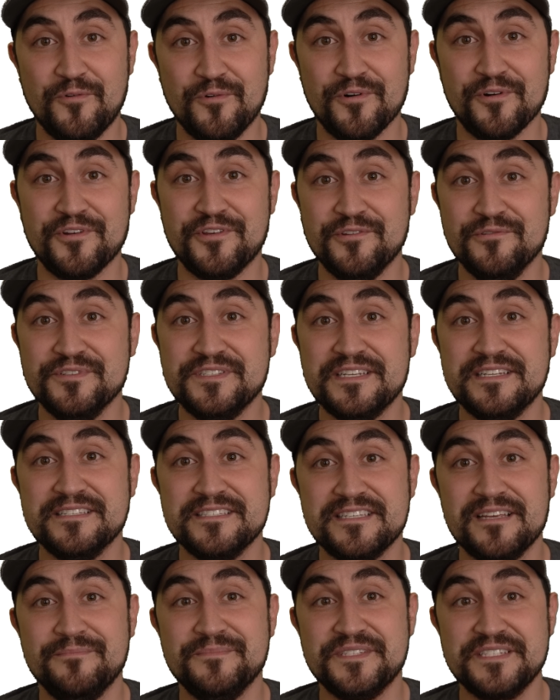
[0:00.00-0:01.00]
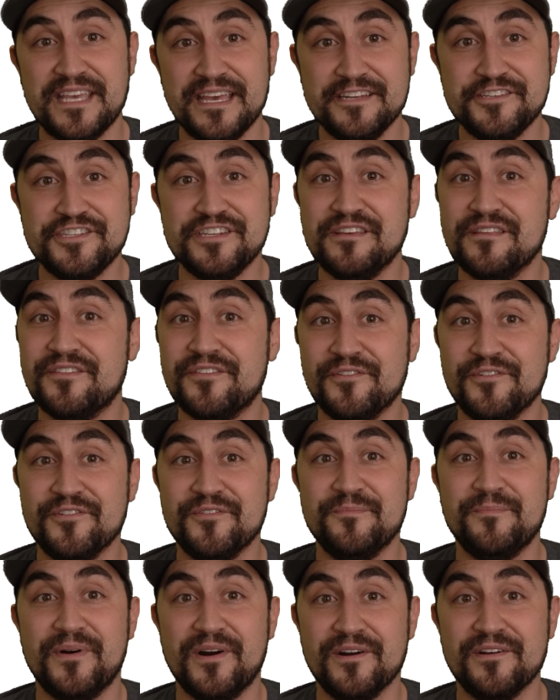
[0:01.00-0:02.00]
or using some sketchy
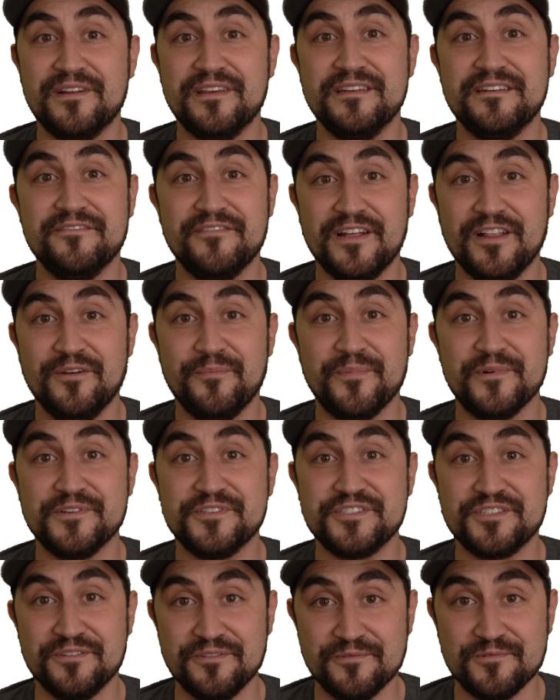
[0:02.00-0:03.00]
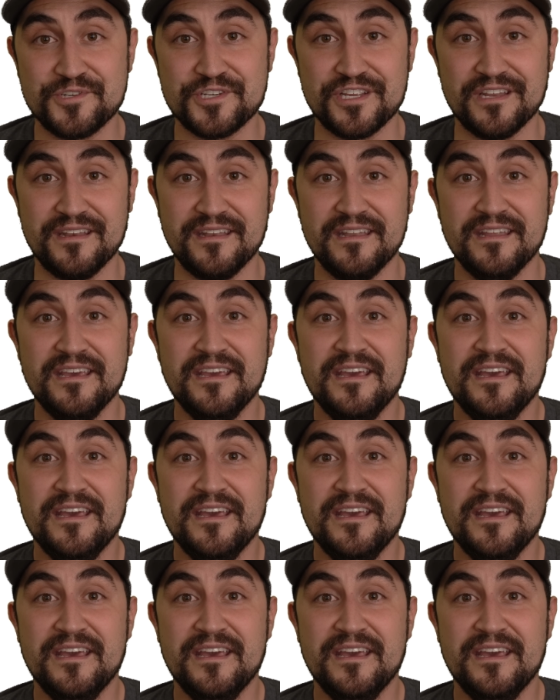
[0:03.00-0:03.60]
third party developer's solution.